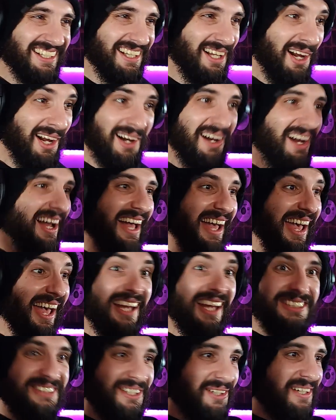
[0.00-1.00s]
Huh?
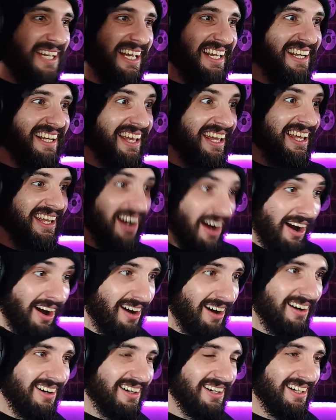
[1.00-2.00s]
Angel Kitty!
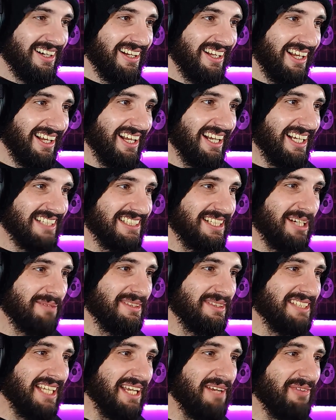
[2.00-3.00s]
Has he come
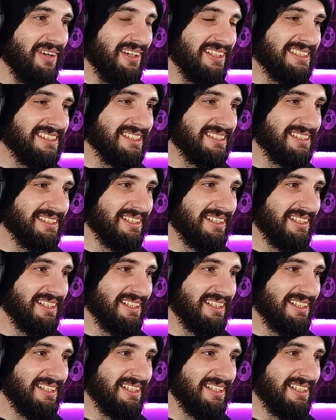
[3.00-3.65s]
to save us?